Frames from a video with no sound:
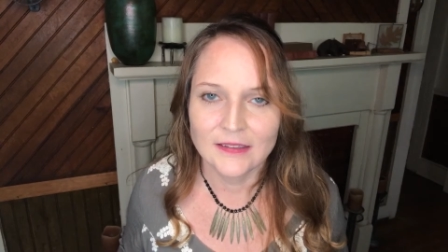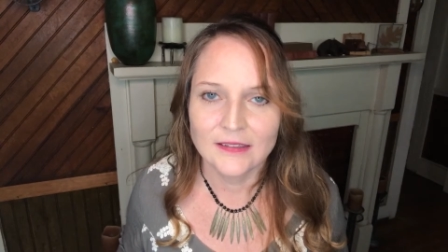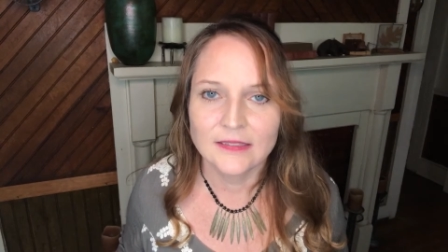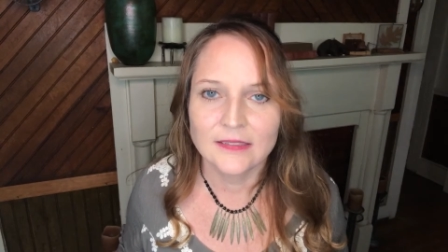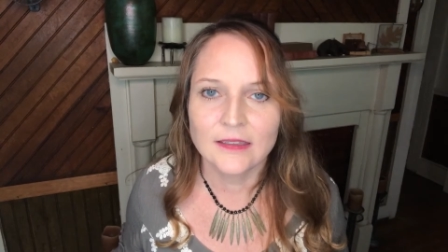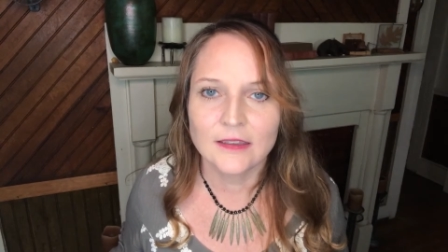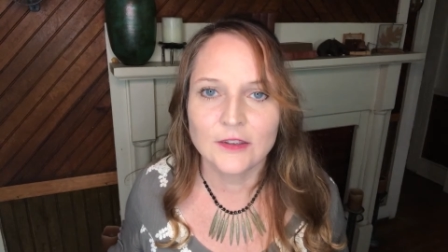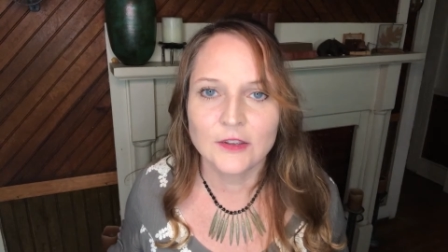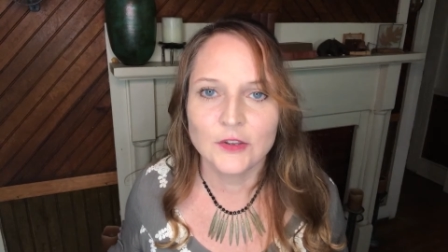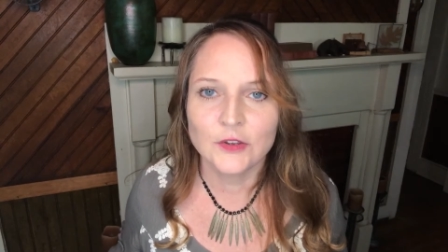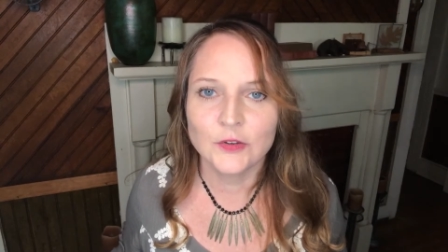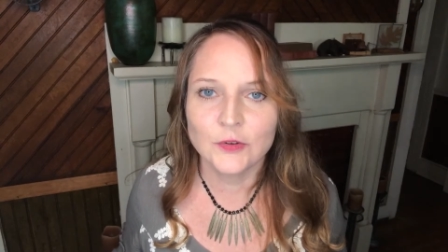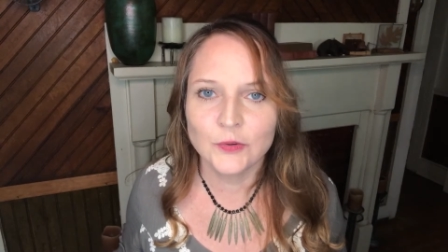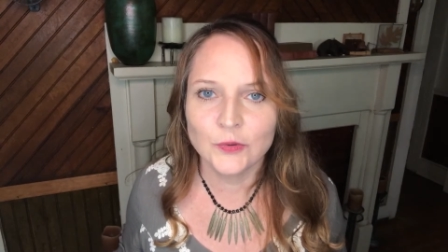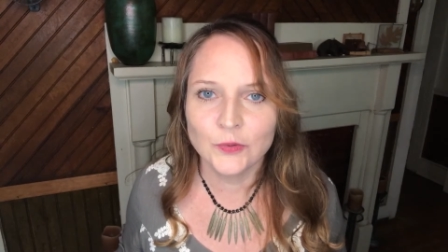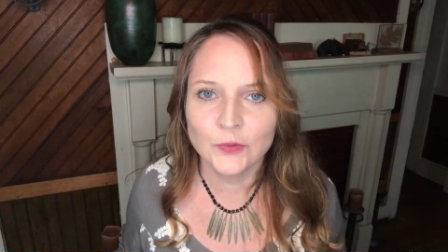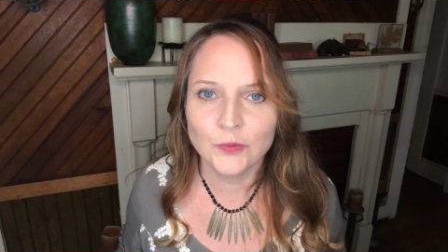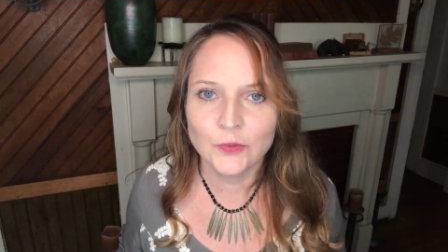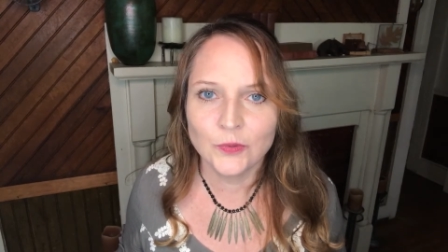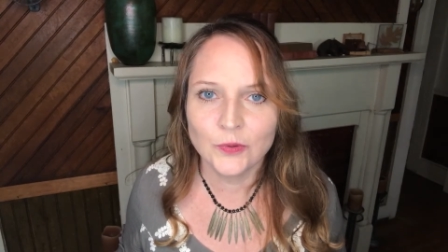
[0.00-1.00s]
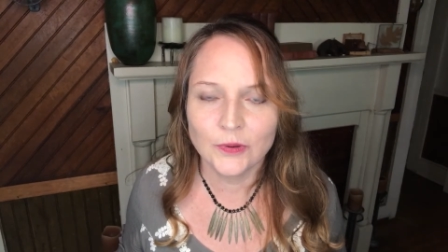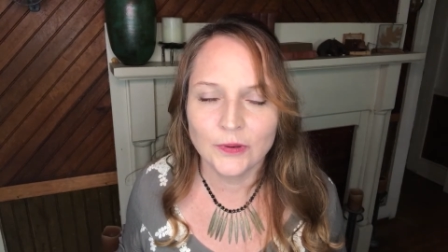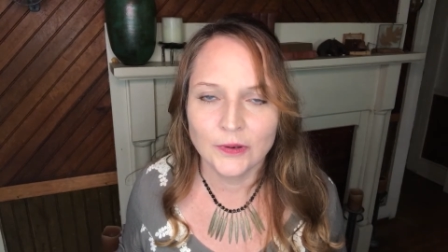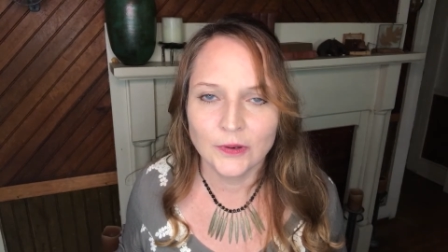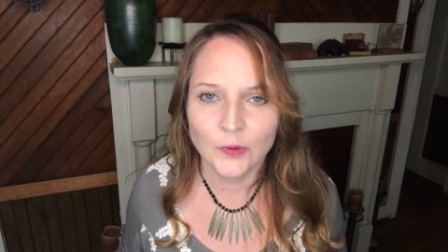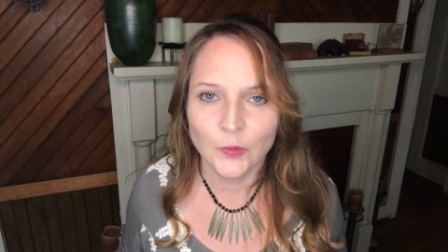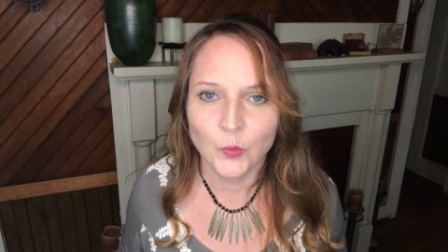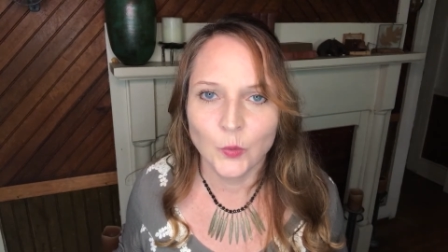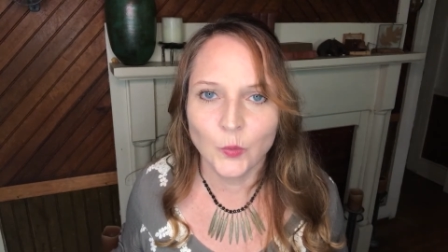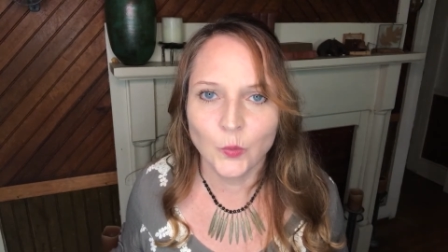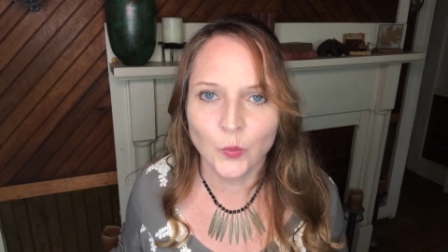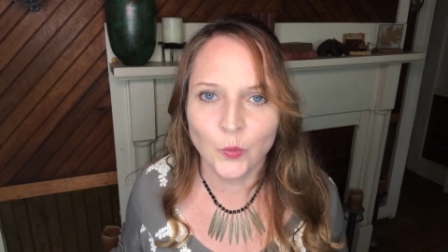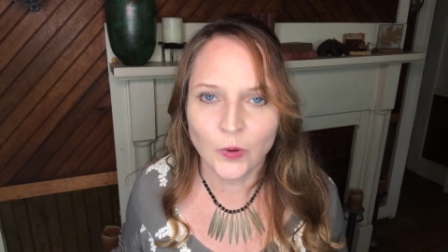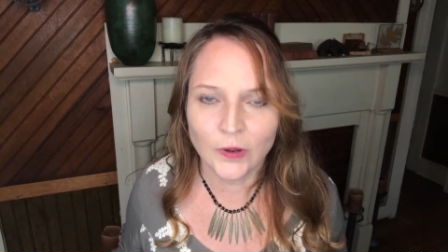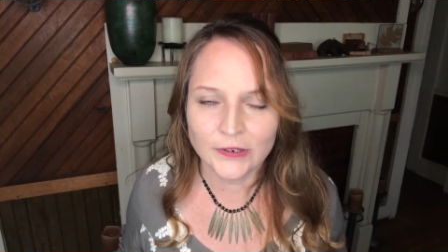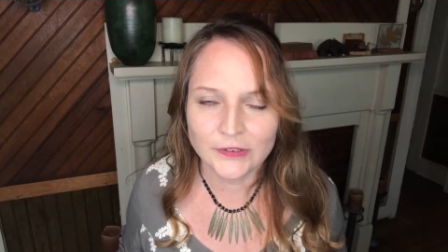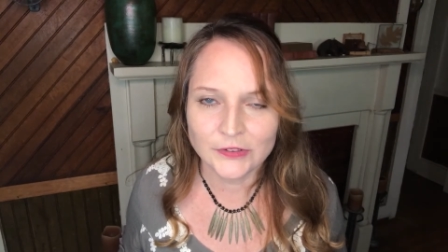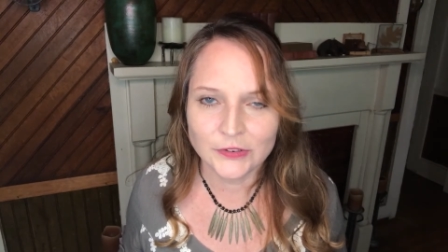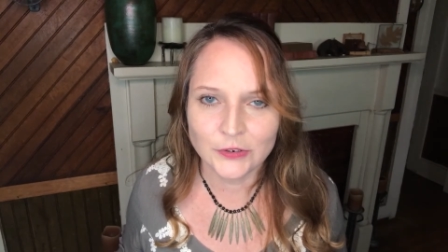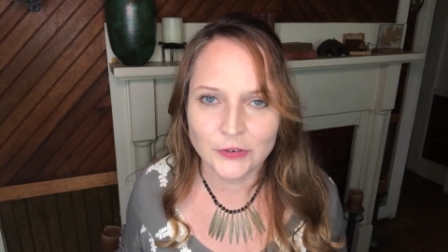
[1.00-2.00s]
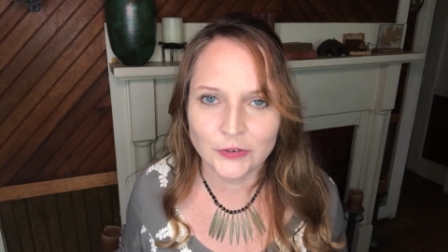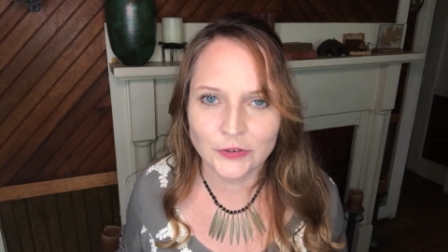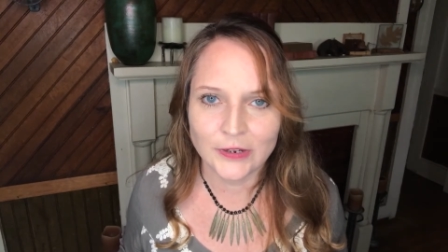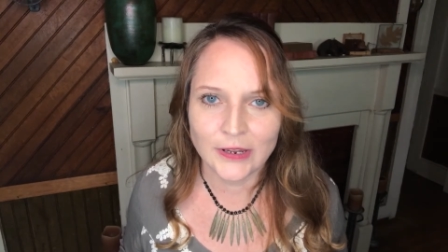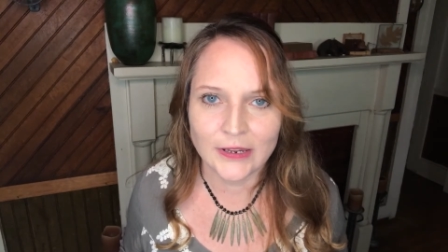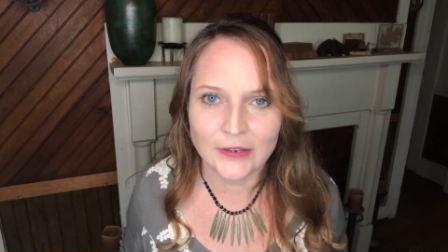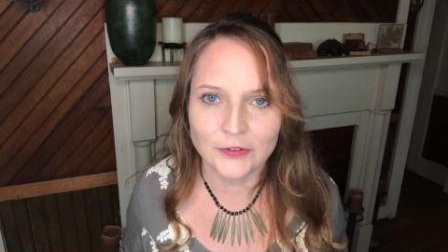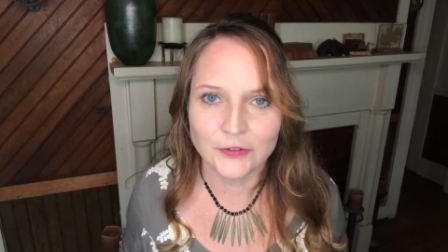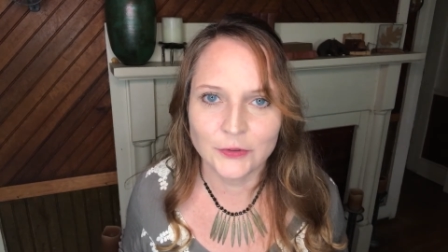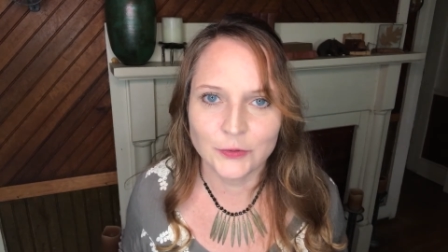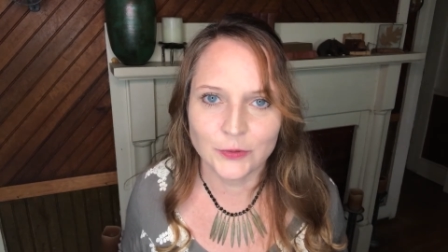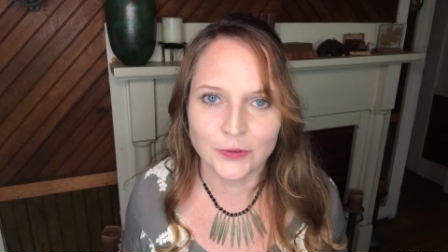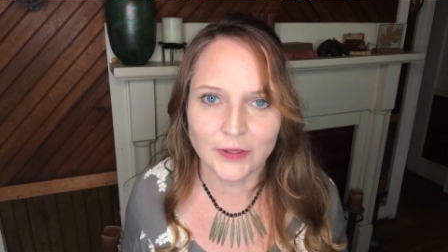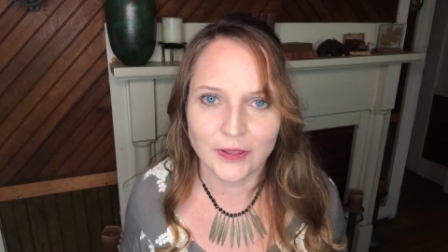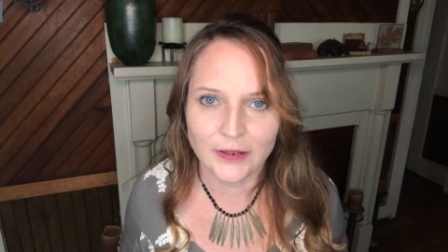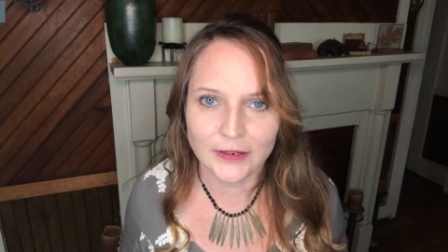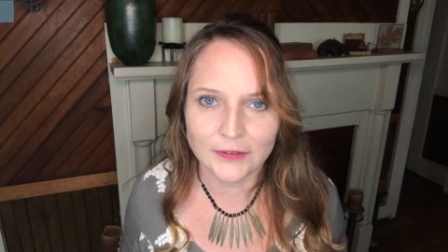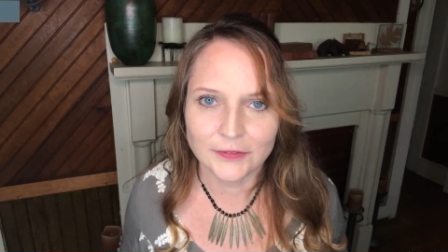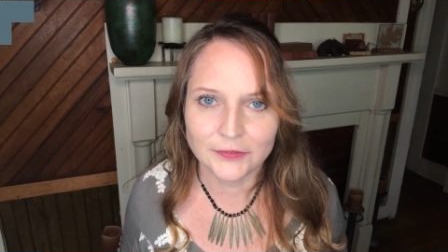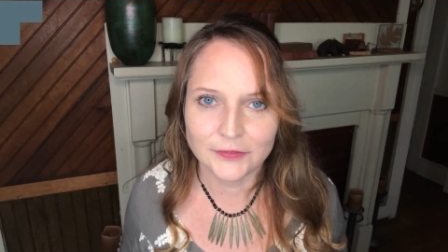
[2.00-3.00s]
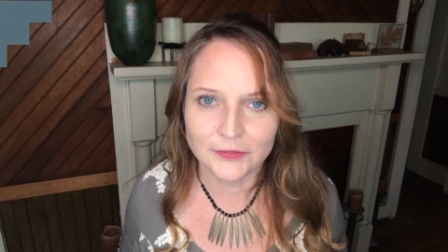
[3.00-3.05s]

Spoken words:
that you want to create in your life.